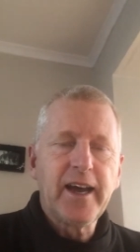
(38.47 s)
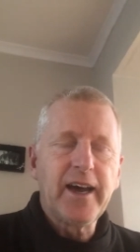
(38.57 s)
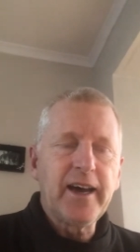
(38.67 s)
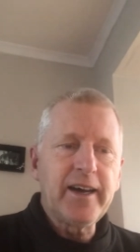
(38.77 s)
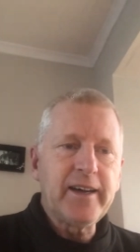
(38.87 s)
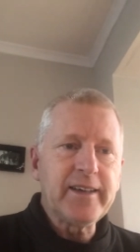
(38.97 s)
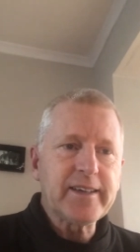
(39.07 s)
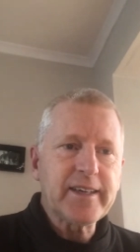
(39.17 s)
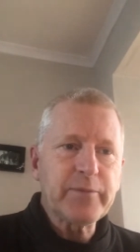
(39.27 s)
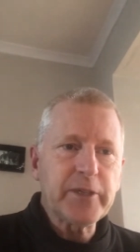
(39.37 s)

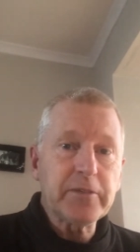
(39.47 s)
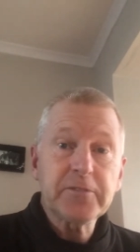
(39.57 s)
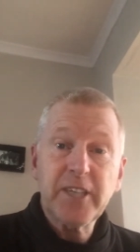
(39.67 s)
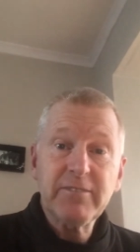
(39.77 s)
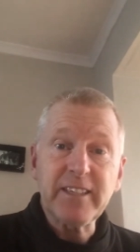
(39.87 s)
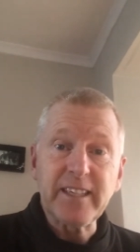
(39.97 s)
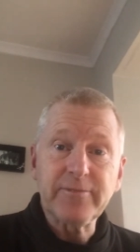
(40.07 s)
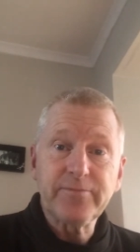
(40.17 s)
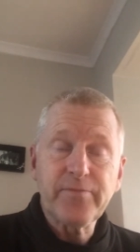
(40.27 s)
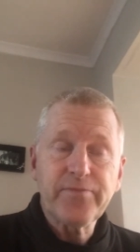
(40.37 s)
I'd be off travelling,
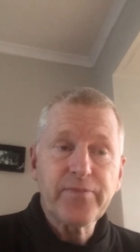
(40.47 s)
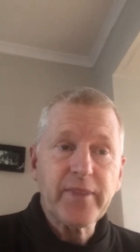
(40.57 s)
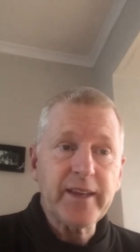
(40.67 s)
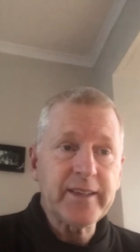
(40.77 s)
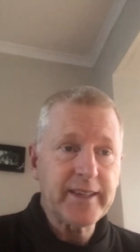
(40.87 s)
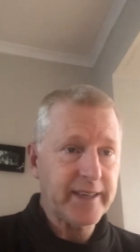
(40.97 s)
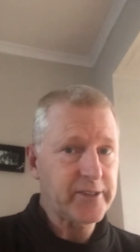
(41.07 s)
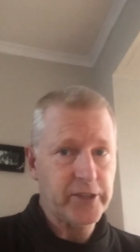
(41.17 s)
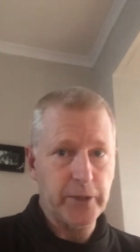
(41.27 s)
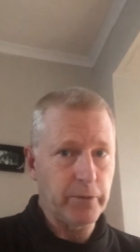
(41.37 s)
and
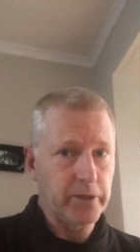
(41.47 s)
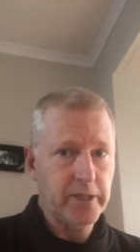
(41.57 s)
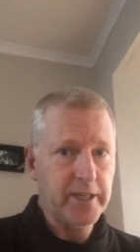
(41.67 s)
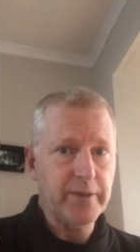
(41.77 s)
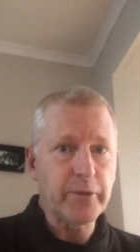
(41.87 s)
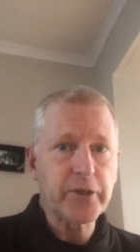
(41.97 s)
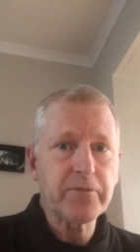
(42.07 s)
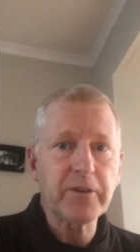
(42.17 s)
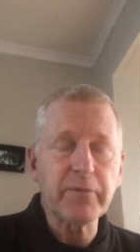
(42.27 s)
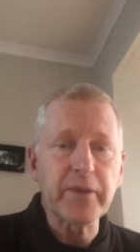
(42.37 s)
hence you wouldn't hear much
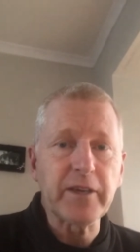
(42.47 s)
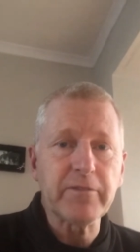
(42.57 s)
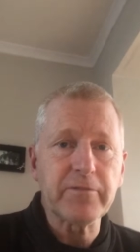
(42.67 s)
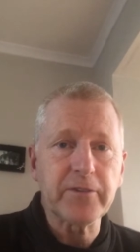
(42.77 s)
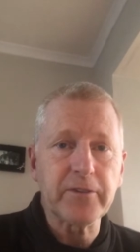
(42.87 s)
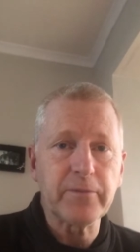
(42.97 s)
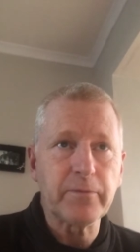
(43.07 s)
from me for